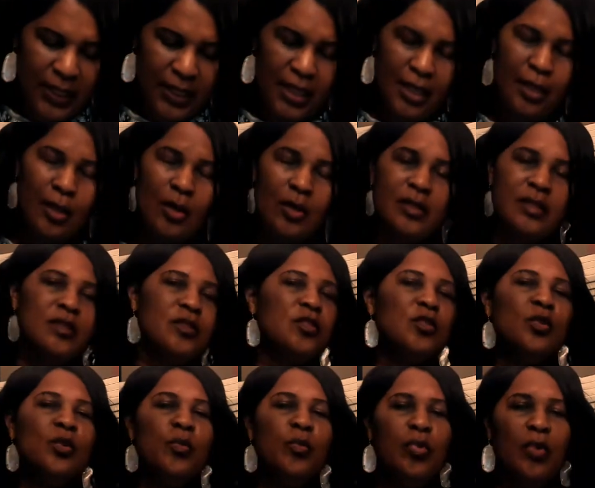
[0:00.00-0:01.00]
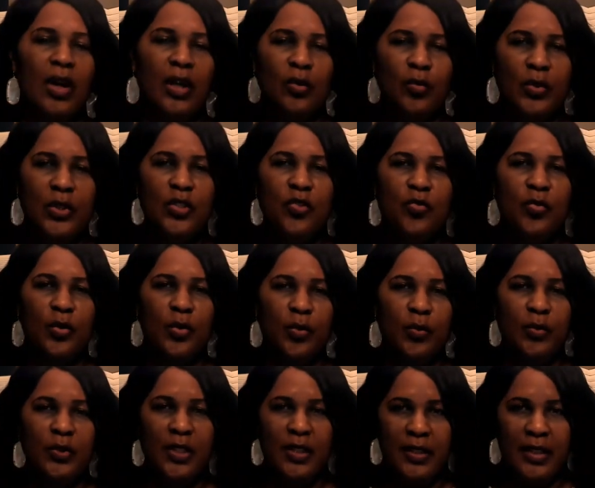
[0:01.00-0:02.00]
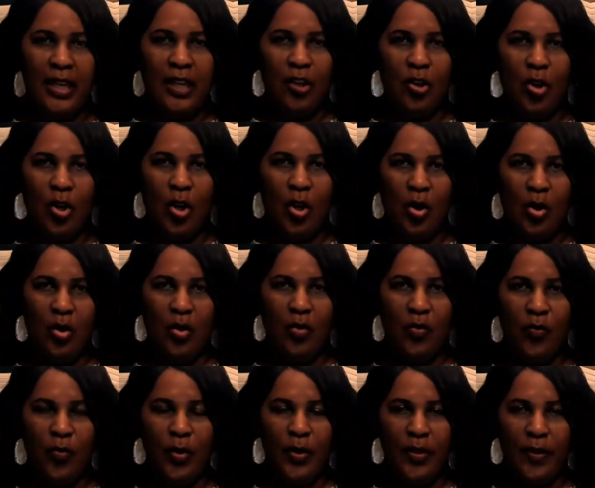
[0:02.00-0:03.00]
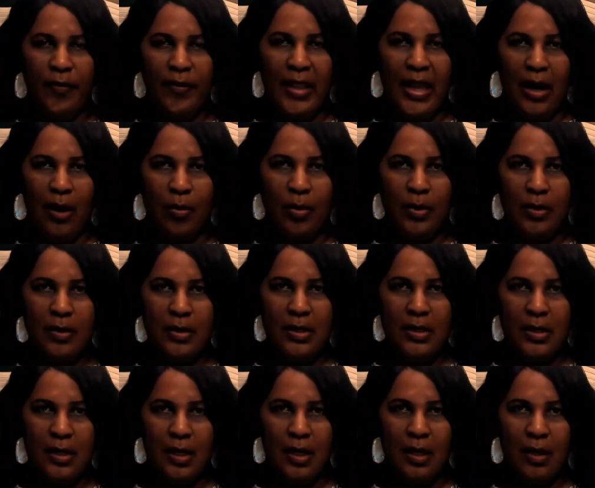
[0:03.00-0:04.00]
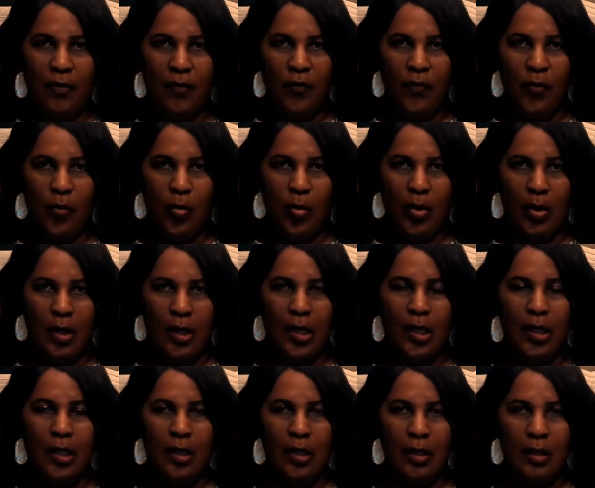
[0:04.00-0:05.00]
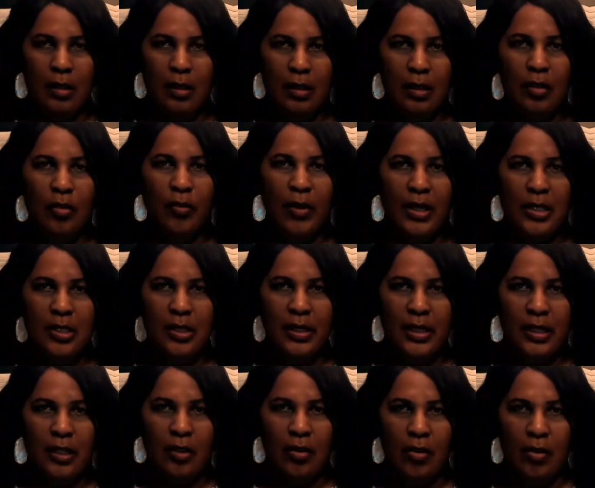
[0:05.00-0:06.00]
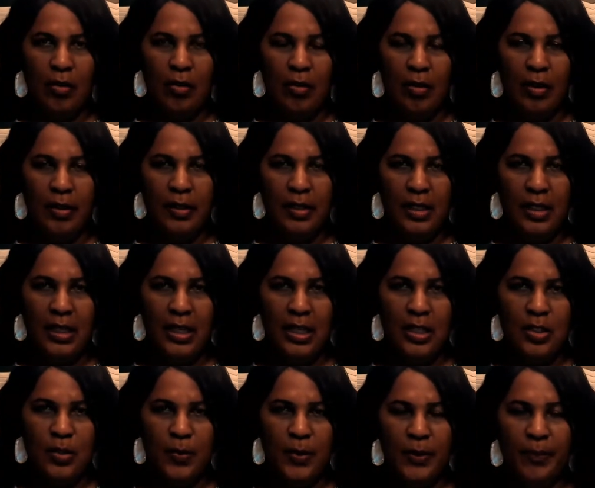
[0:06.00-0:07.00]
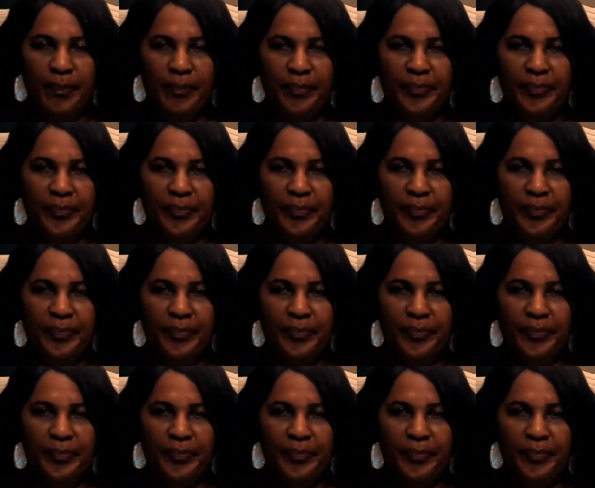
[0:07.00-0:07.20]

goes to Braunwyn's room to thank her for the flowers and for congratulating her on the engagement.